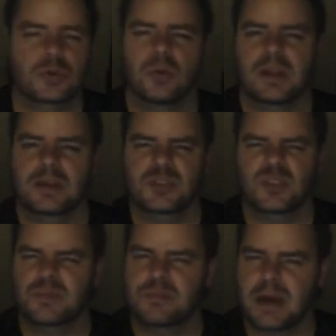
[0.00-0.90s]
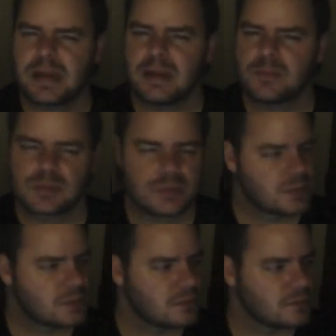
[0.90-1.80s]
all they could sort of make out was
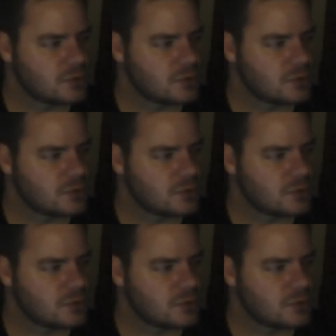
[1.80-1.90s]
this